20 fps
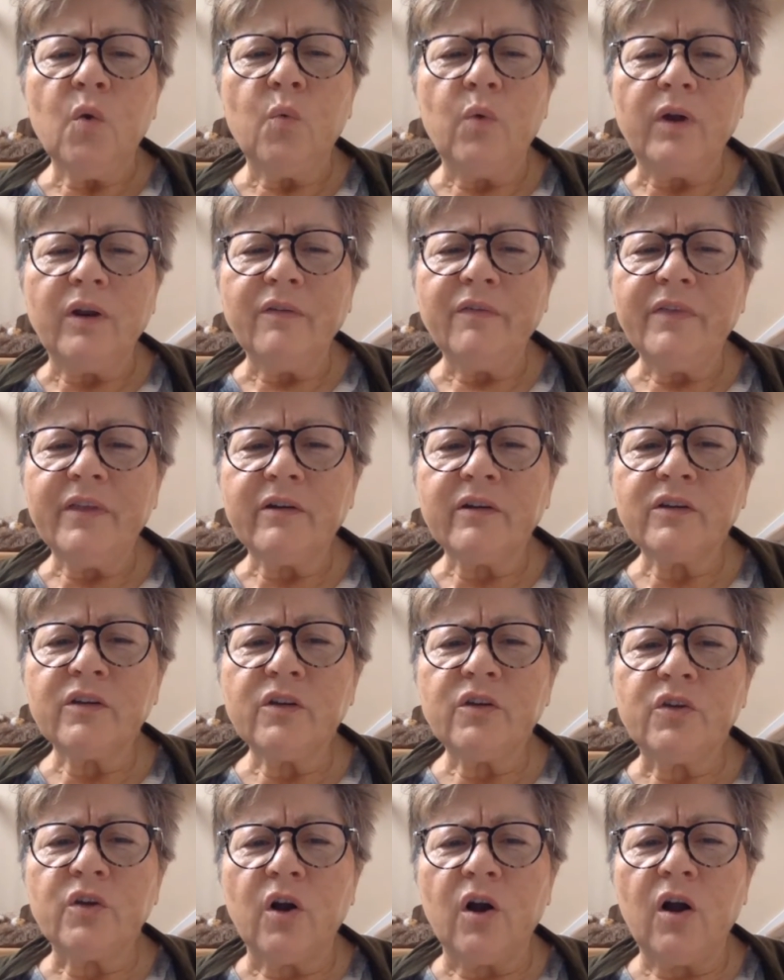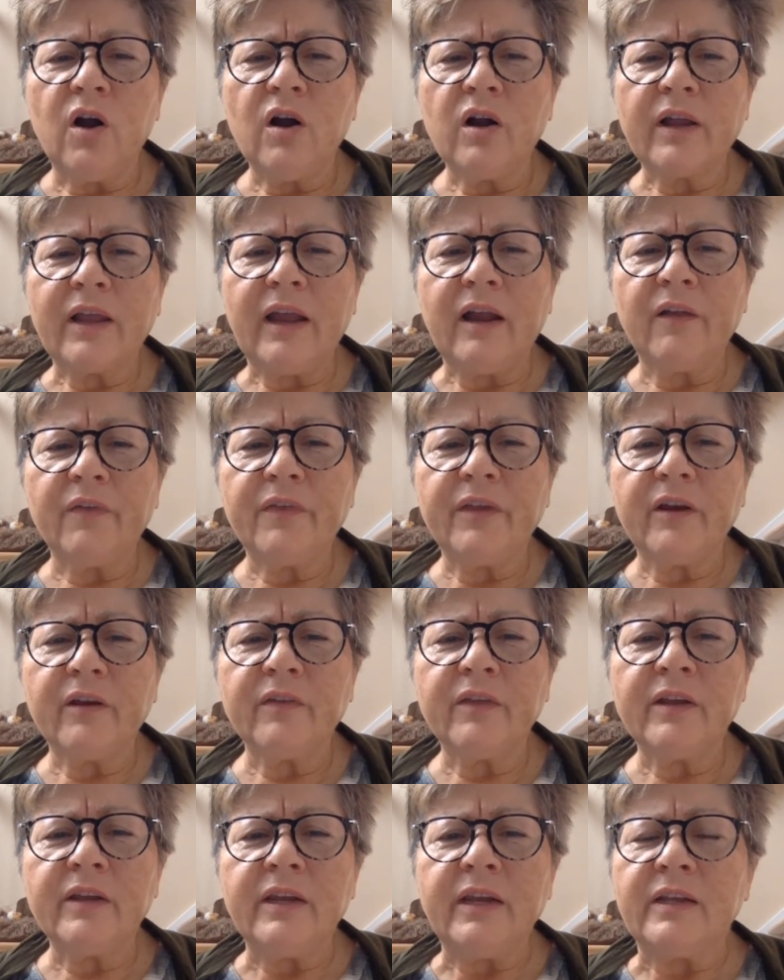What if there is a dog out
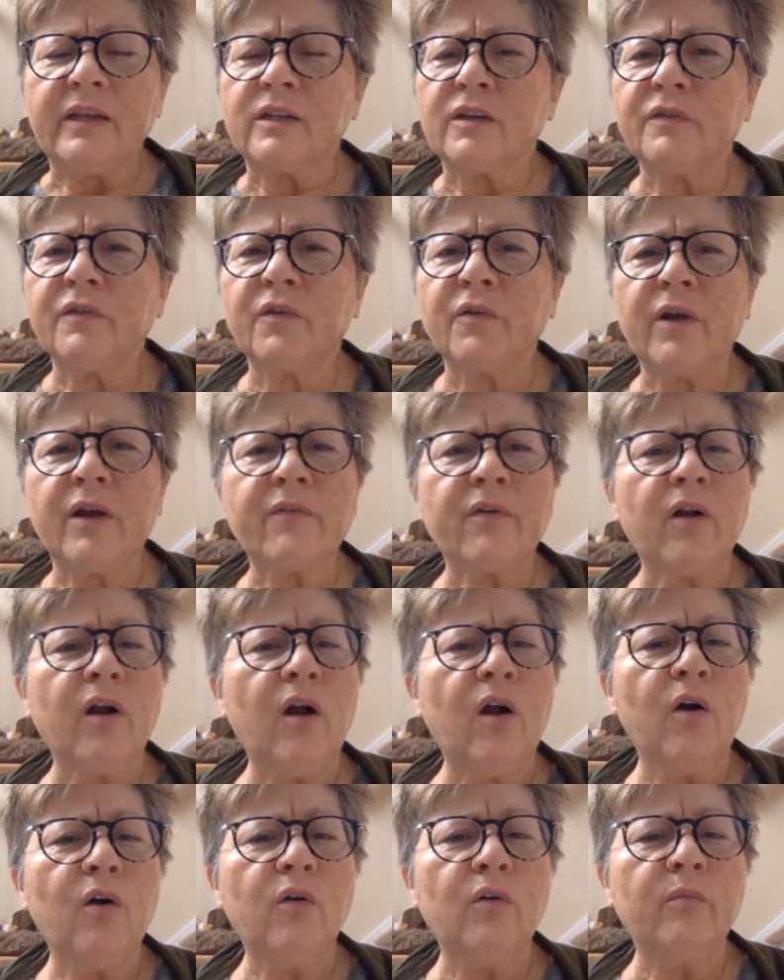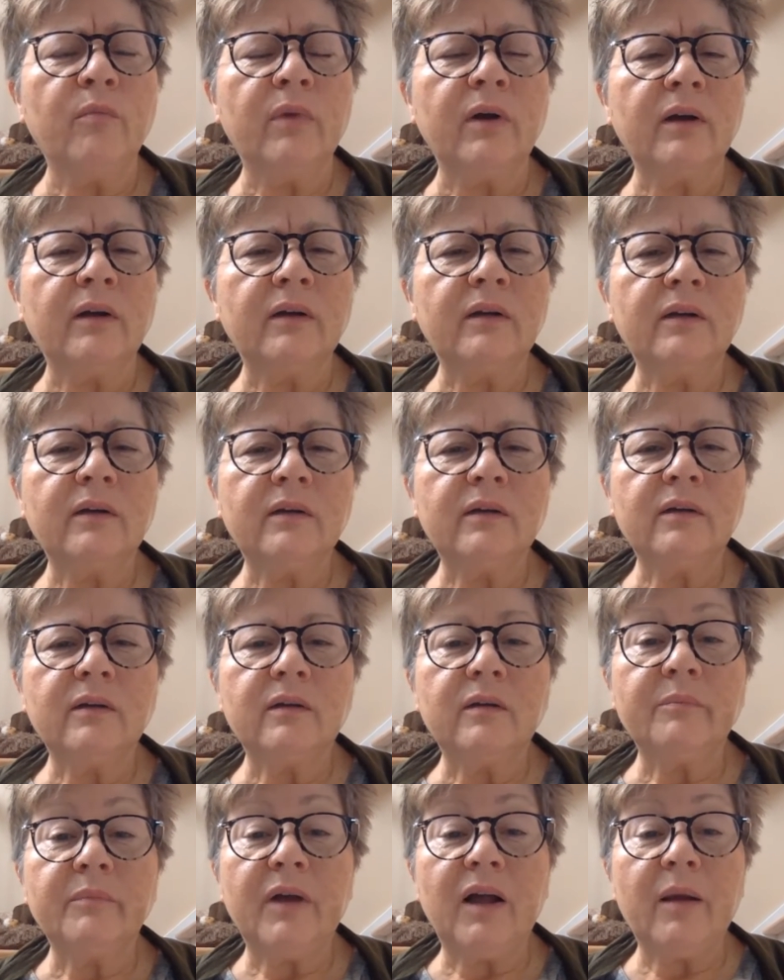there that needs a forever home?
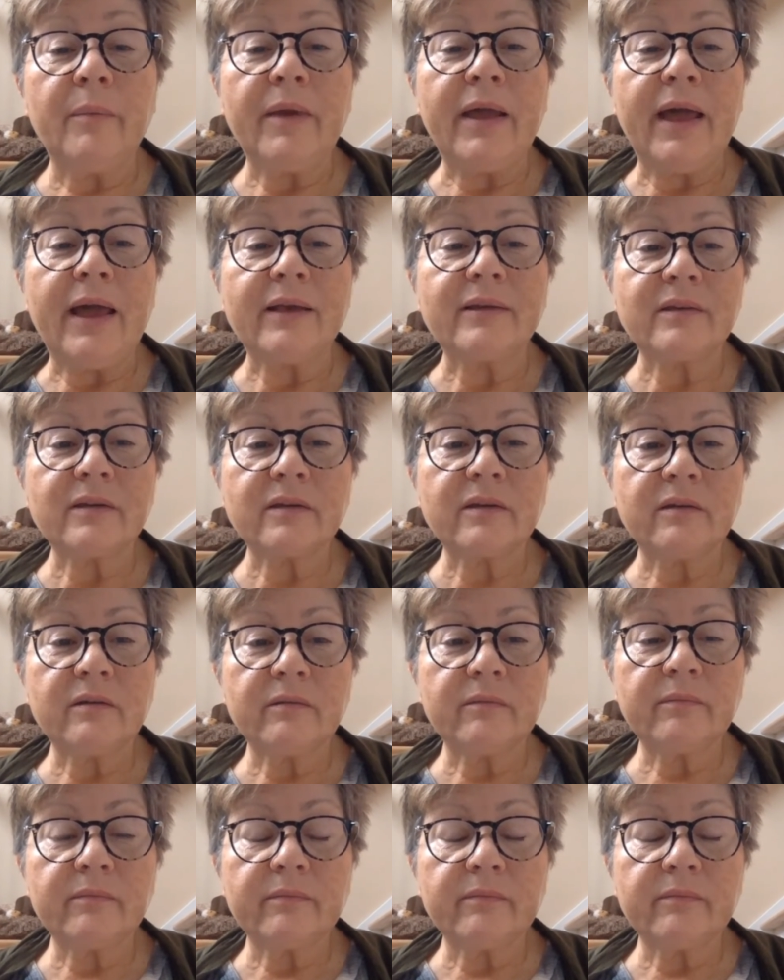Bob asked.